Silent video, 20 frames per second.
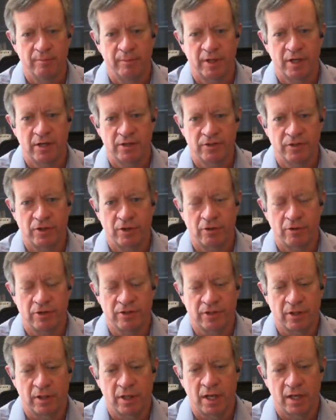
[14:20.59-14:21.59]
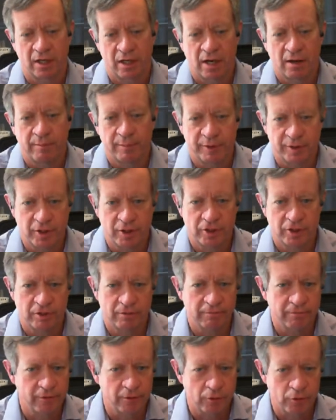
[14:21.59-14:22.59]
because there is a lot of
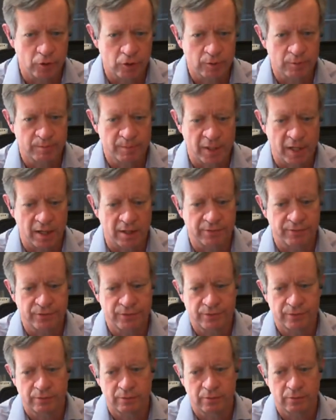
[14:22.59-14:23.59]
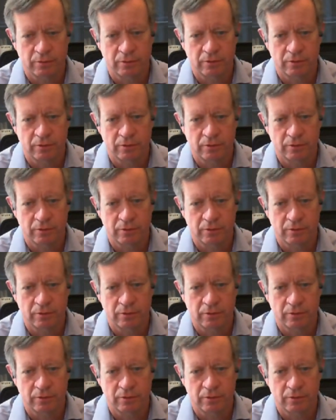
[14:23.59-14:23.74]
competition for those spots.